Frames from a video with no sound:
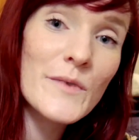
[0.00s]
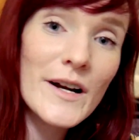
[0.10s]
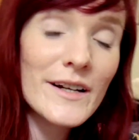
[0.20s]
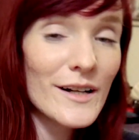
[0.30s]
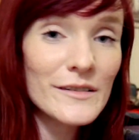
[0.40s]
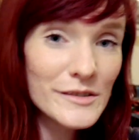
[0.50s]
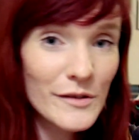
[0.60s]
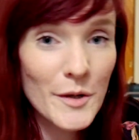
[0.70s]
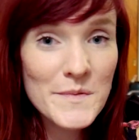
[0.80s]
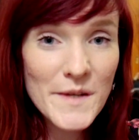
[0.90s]
where it
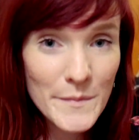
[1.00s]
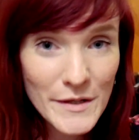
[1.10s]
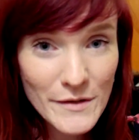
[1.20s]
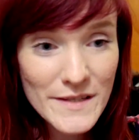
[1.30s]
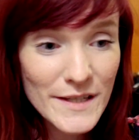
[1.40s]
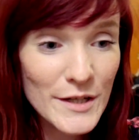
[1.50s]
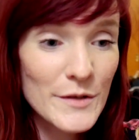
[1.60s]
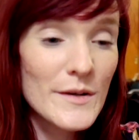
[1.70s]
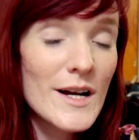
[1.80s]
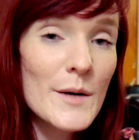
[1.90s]
also helps out my
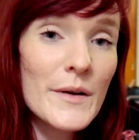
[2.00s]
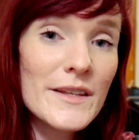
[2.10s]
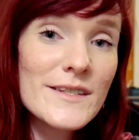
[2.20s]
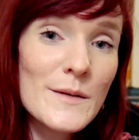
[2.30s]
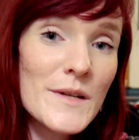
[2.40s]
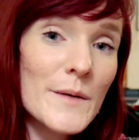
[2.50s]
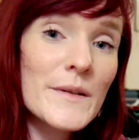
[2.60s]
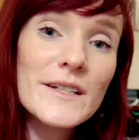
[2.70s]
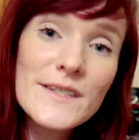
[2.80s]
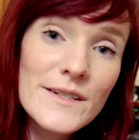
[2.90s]
rescue, but at the same time,
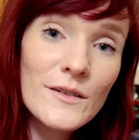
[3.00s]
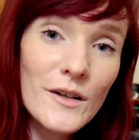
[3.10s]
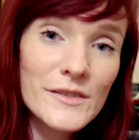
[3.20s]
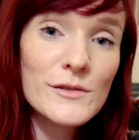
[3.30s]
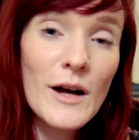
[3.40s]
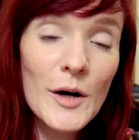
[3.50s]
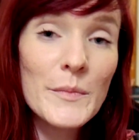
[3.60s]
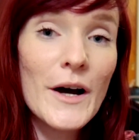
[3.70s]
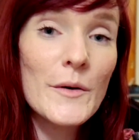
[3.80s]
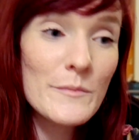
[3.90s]
it could still also
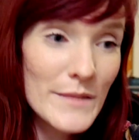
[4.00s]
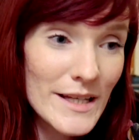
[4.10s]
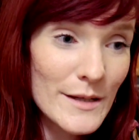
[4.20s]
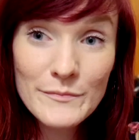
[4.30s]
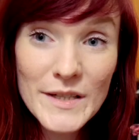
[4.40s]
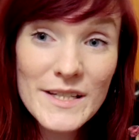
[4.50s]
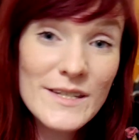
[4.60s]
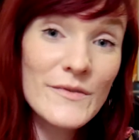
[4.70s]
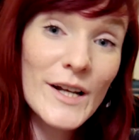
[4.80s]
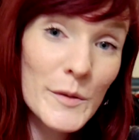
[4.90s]
help out me,
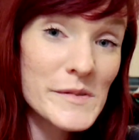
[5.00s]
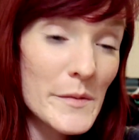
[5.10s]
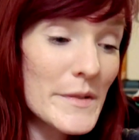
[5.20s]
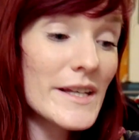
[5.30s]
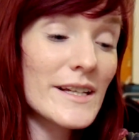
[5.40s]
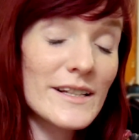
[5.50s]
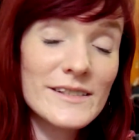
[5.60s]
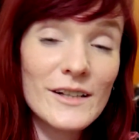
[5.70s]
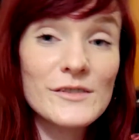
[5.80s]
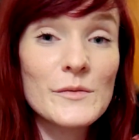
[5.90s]
because if it helps out me,
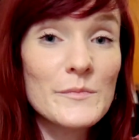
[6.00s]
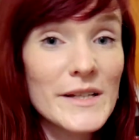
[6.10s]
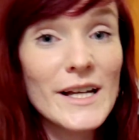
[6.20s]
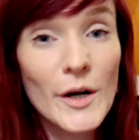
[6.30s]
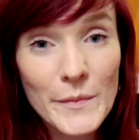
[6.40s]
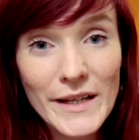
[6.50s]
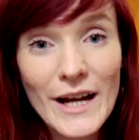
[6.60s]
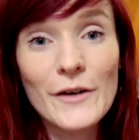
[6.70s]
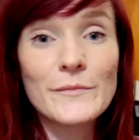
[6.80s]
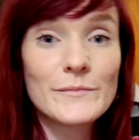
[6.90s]
it's also me helping
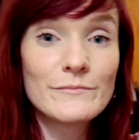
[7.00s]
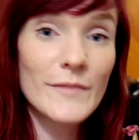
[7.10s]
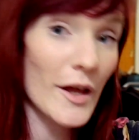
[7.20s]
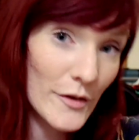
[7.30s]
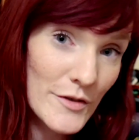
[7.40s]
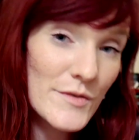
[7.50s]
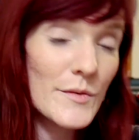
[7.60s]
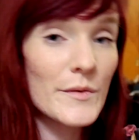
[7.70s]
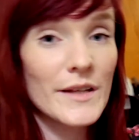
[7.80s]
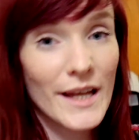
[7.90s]
out others,
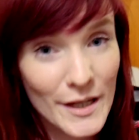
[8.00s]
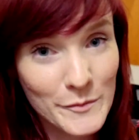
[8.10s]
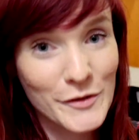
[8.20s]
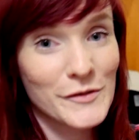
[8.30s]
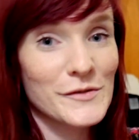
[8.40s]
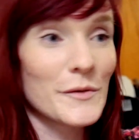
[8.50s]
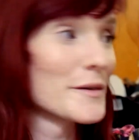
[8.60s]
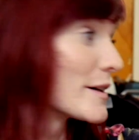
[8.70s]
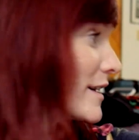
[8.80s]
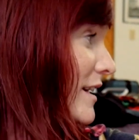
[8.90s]
or the animals,
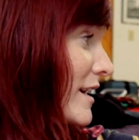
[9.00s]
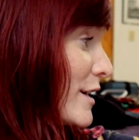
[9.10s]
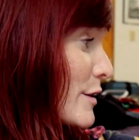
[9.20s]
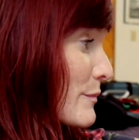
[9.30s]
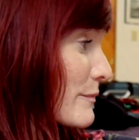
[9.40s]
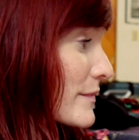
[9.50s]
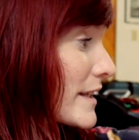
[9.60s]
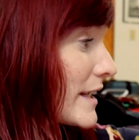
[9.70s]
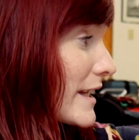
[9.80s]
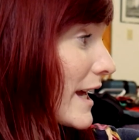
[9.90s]
or
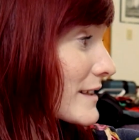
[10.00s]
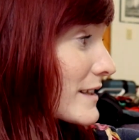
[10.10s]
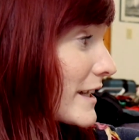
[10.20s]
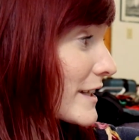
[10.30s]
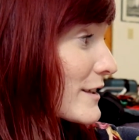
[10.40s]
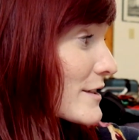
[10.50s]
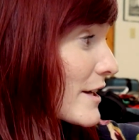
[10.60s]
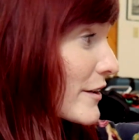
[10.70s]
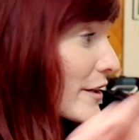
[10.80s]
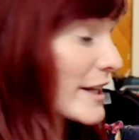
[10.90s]
kitty cats like
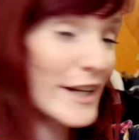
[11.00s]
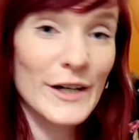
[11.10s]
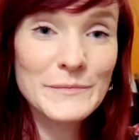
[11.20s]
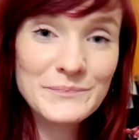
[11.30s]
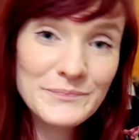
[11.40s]
Tucker here.